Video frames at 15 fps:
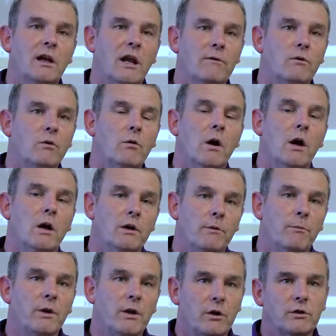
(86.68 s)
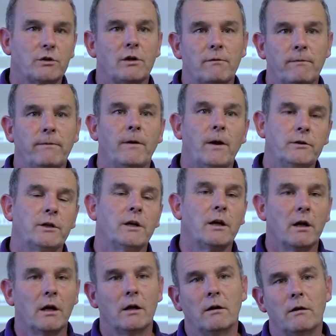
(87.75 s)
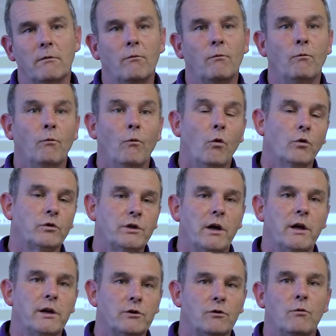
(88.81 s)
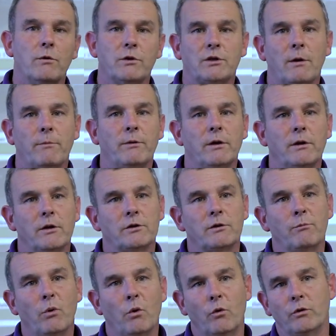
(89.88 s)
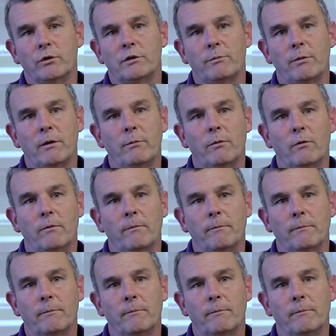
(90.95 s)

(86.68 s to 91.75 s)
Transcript: level, because flooding water is always something that's important to people.